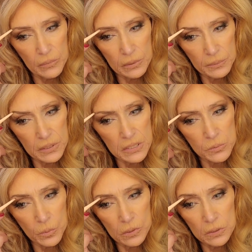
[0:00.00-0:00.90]
Maybelline's
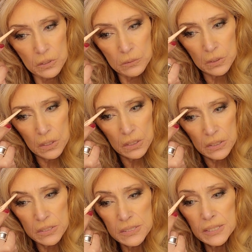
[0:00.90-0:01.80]
well known.
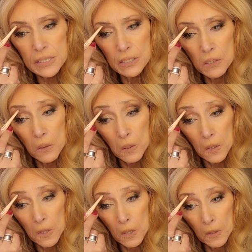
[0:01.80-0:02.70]
You see how
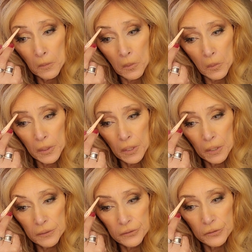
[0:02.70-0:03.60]
I'm going
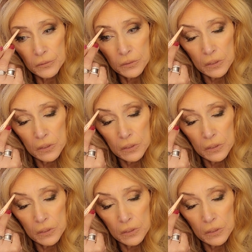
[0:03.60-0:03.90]
under?